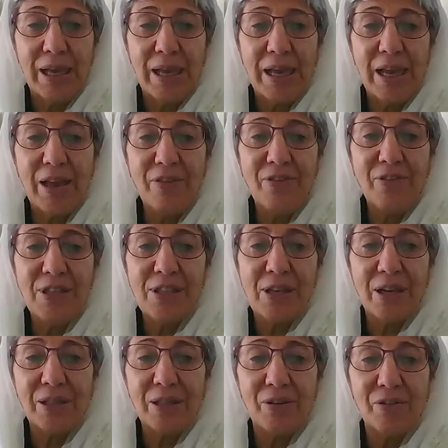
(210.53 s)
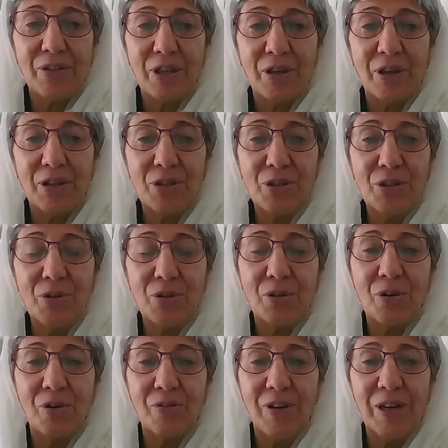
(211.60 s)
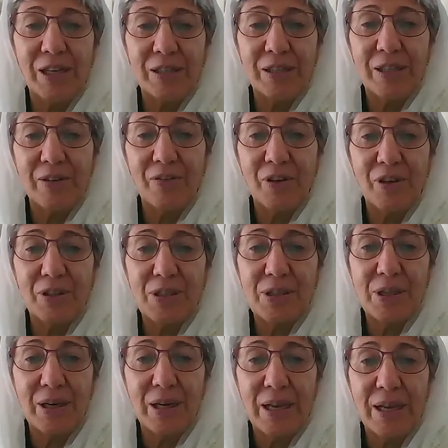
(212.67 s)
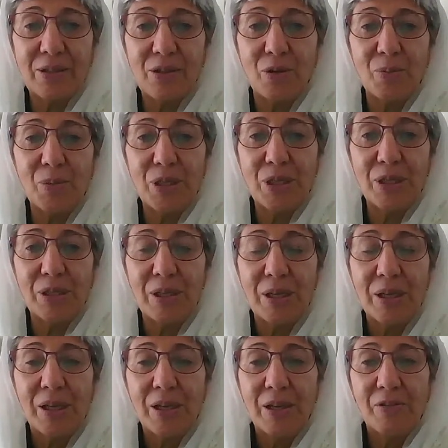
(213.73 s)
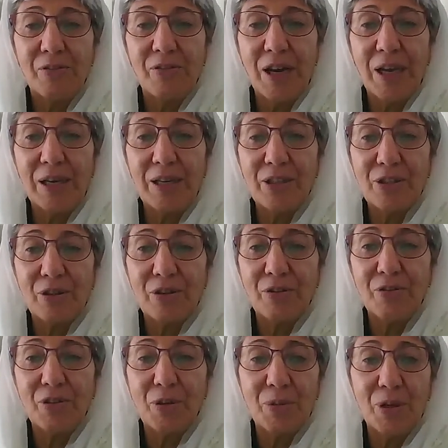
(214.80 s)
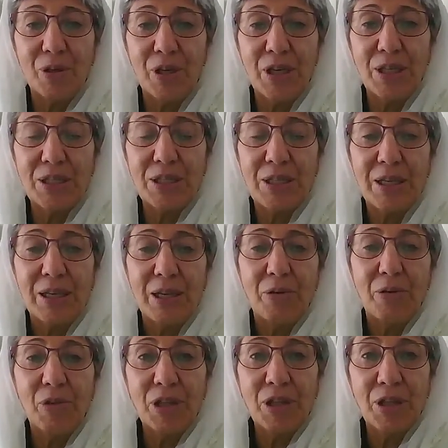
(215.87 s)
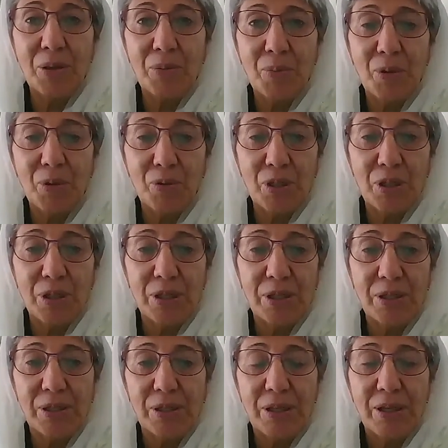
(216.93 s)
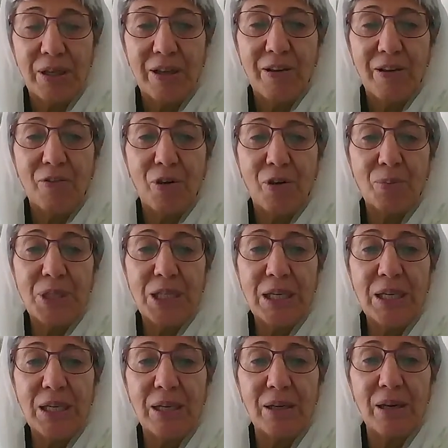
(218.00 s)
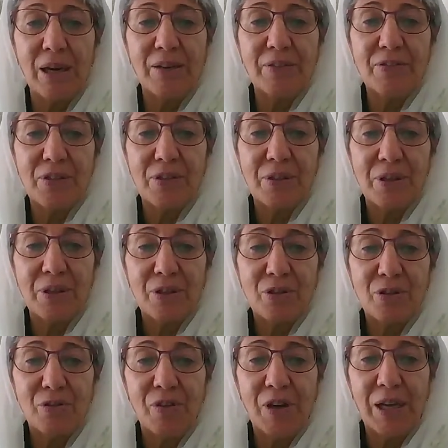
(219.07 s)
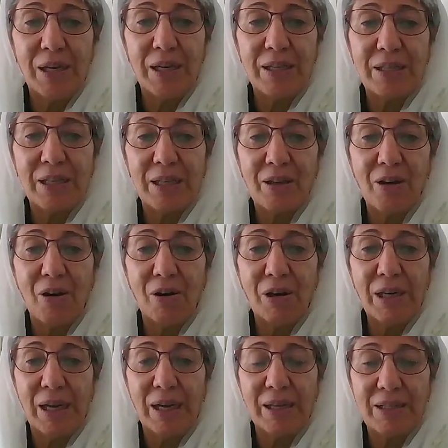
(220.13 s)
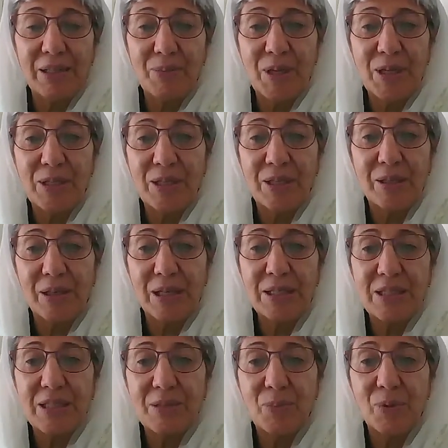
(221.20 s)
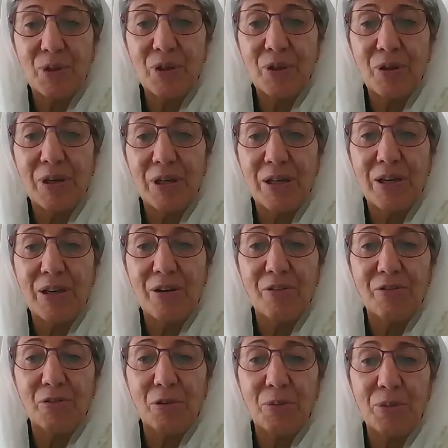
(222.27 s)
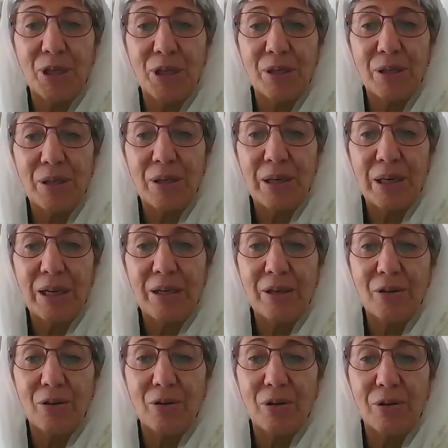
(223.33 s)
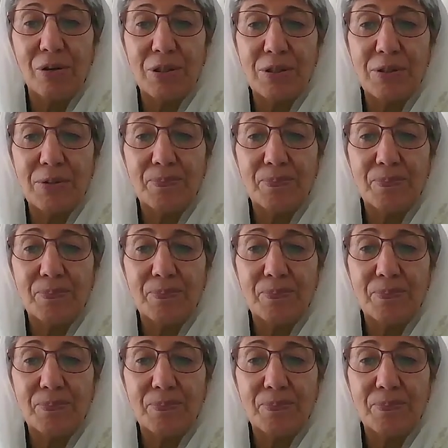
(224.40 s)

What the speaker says: Every side of the continued conflict in Afghanistan has committed violation of human rights with impunity, from taking lives to violating all other basic rights, particularly of women and girls.